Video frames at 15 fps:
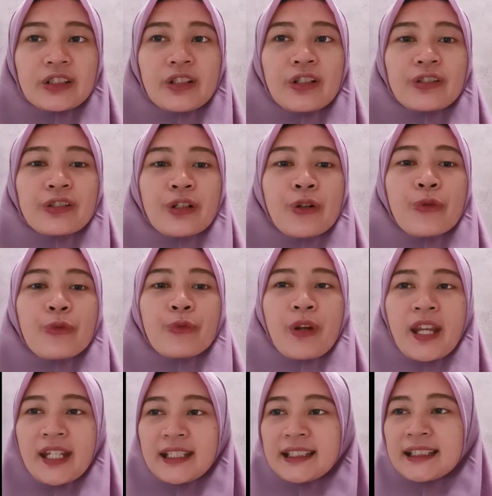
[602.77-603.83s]
so don't
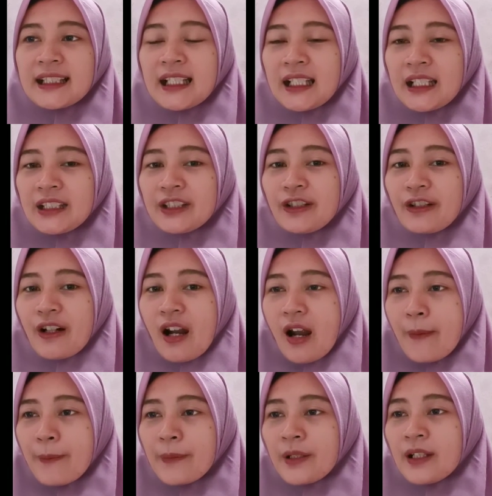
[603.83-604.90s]
waste a
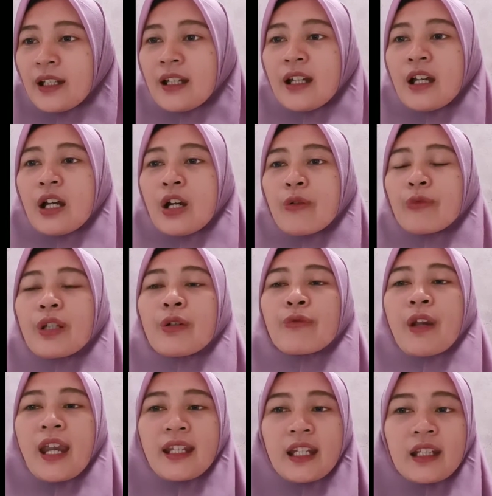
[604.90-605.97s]
drop. We
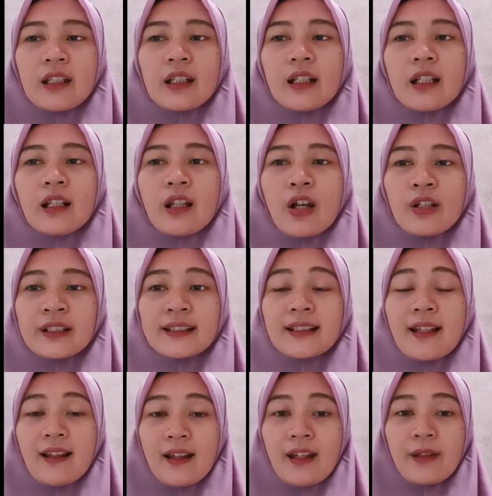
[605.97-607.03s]
waited a long
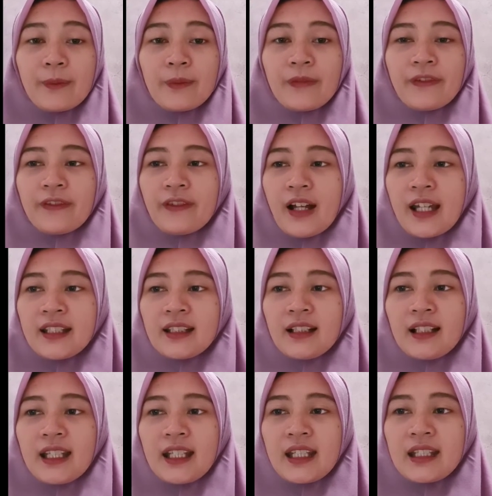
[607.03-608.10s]
time.
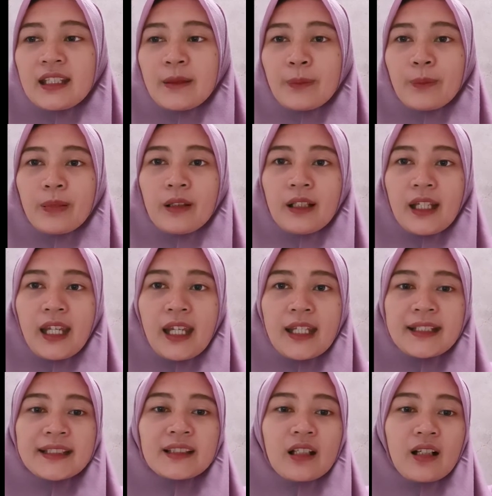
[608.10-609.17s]
Finally, the
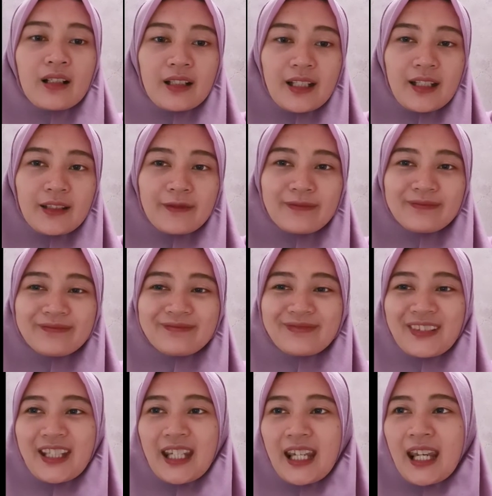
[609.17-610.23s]
play started.
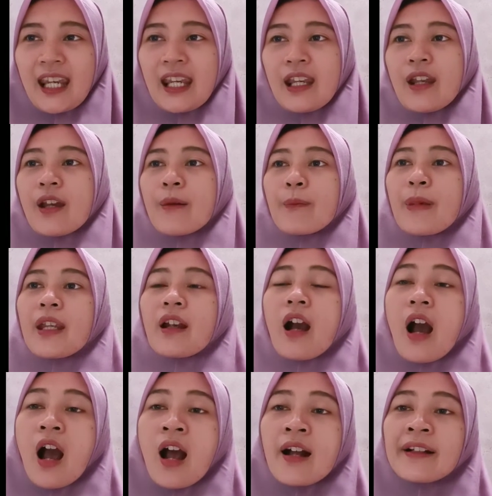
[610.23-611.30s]
Okay,
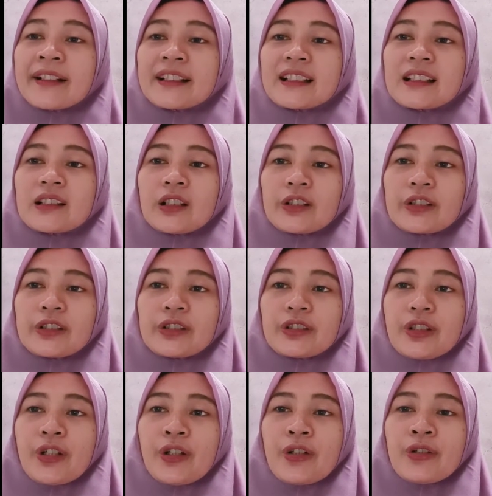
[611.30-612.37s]
because,
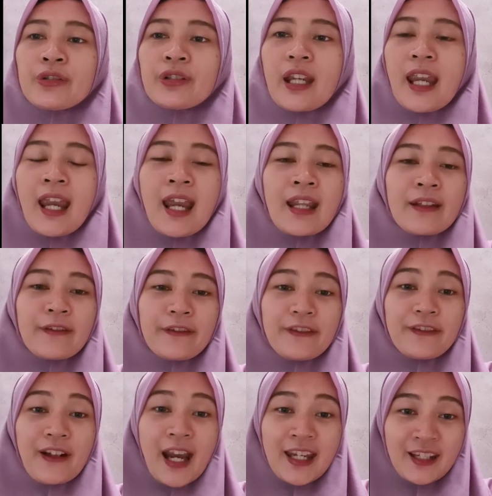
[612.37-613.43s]
so, and
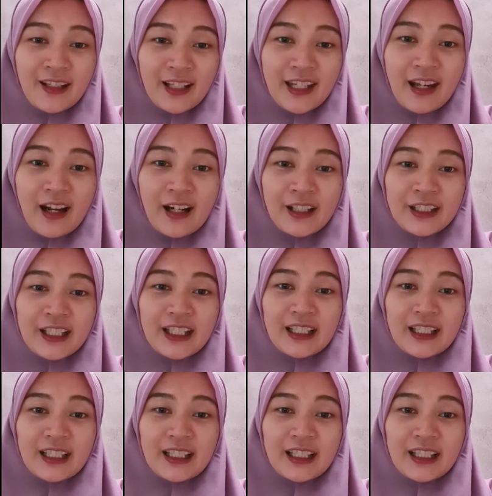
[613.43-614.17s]
finally are the